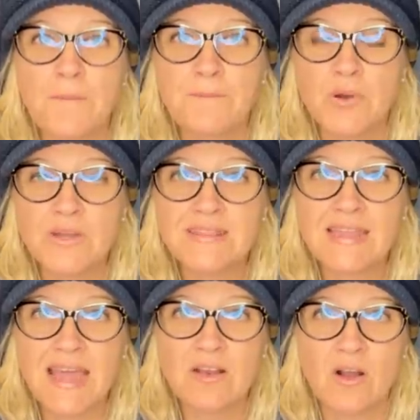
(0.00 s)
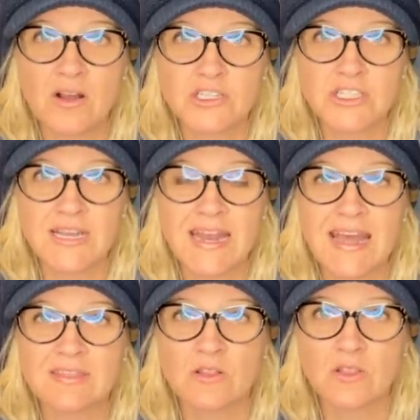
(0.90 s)
put that auction
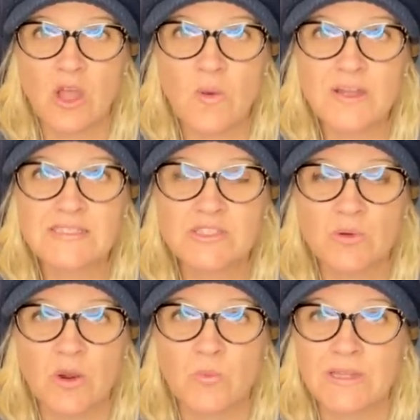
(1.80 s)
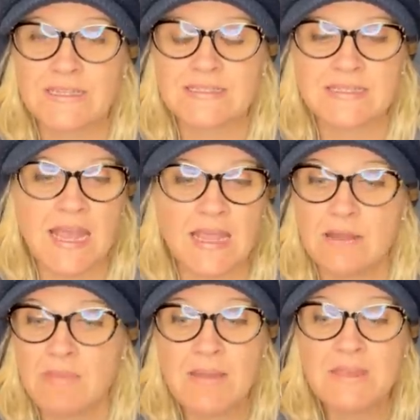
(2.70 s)
at the lowest you are willing to take.
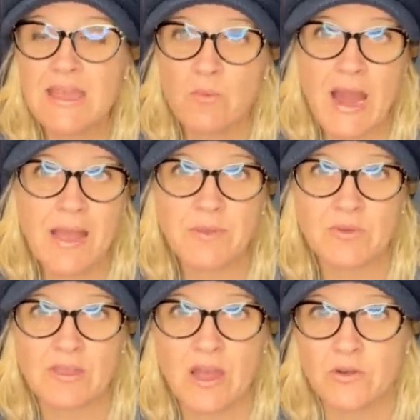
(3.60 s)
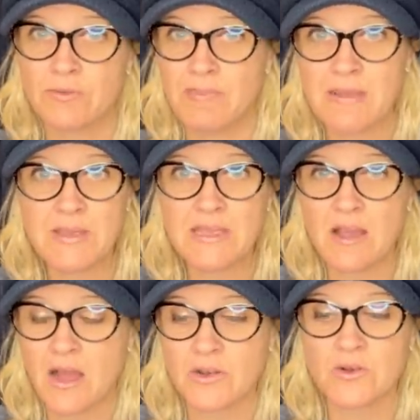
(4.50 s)
And maybe they were happy with one hundred. Maybe
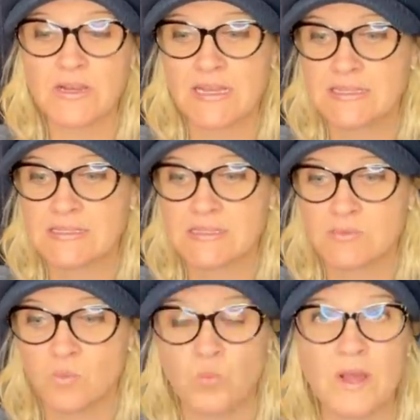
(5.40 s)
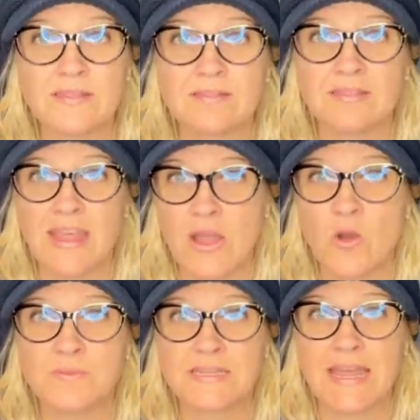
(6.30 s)
one hundred is what they
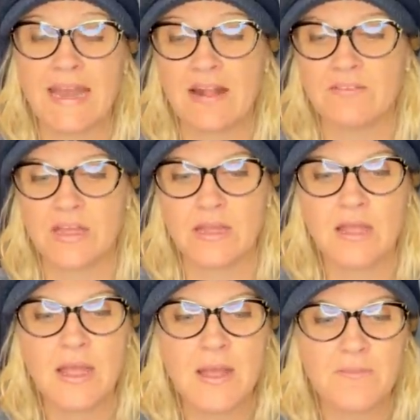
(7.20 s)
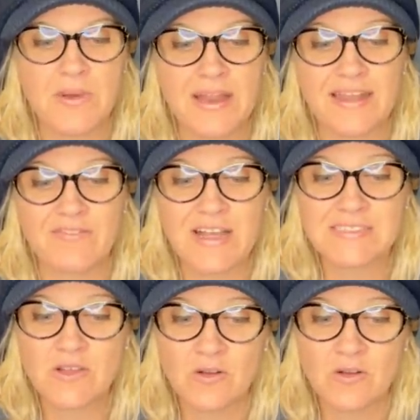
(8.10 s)
hope to get out of it. But if I saw